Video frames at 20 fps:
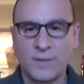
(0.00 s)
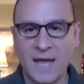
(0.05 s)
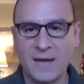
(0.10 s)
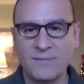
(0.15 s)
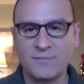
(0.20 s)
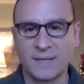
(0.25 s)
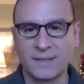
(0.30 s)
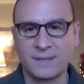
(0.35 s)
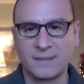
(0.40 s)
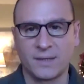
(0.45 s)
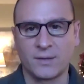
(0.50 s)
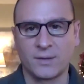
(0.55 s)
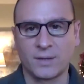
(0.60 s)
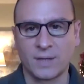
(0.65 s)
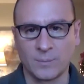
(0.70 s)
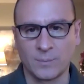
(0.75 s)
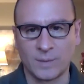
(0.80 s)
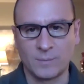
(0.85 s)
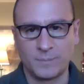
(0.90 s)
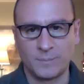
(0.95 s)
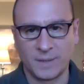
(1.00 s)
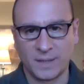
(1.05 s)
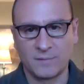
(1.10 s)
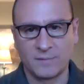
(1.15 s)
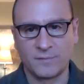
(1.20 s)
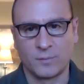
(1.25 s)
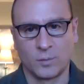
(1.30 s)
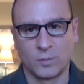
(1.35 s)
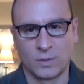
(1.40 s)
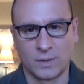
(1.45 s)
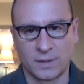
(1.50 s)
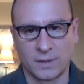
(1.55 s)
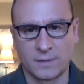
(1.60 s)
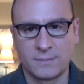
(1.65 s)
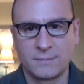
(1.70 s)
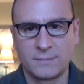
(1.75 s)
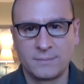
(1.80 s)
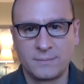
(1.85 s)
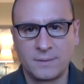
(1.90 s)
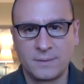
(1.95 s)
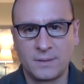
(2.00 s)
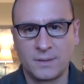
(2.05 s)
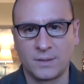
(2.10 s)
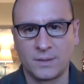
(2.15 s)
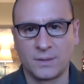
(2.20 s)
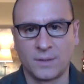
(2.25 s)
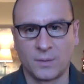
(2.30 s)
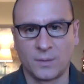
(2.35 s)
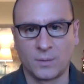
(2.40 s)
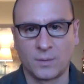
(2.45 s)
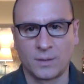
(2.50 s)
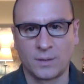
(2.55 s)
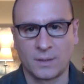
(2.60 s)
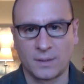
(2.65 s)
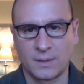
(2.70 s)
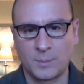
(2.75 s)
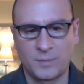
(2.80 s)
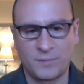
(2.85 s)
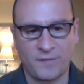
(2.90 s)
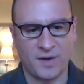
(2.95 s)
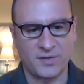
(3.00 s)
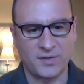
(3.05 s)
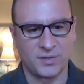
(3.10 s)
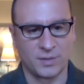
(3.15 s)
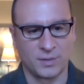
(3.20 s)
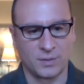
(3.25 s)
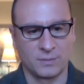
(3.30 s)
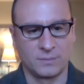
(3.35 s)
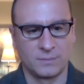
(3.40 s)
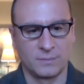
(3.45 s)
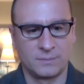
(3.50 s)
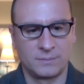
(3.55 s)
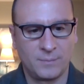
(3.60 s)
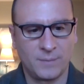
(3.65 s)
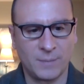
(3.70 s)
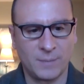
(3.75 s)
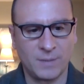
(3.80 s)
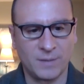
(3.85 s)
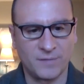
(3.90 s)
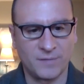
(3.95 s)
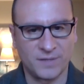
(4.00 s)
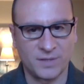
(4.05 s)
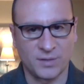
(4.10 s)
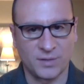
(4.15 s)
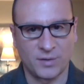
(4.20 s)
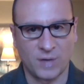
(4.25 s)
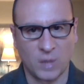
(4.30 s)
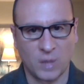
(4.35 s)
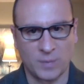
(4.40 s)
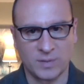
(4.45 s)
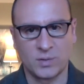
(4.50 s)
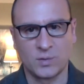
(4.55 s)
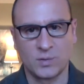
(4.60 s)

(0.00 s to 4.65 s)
that right there can be big for a professional, maybe a physical therapist